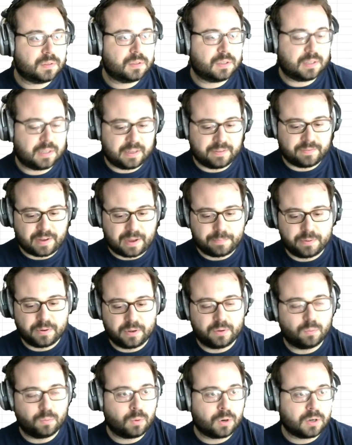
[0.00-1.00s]
if I
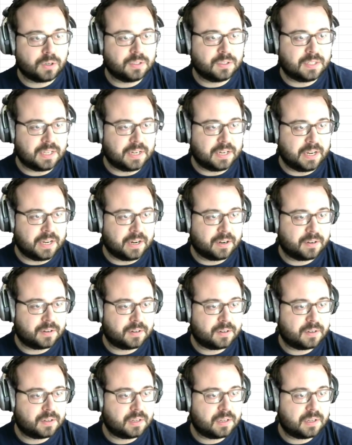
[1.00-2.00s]
put words in here,
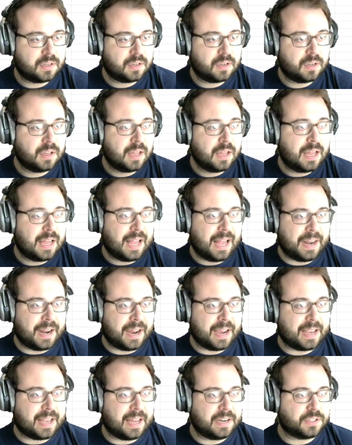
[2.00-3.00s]
and
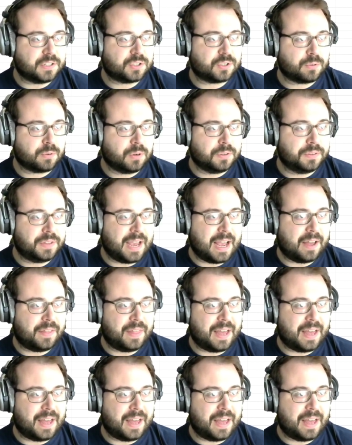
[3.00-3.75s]
I kind of scroll down,